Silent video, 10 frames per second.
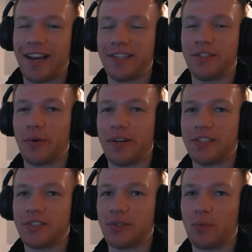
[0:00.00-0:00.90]
Any
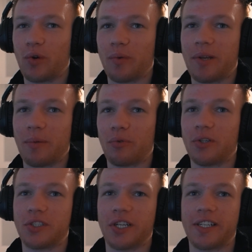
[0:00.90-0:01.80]
donations would be
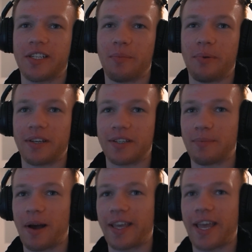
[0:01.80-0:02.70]
appreciated
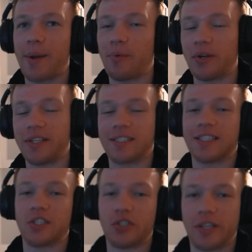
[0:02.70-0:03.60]
because my camera is
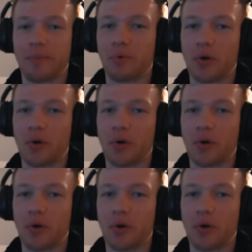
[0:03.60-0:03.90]
legit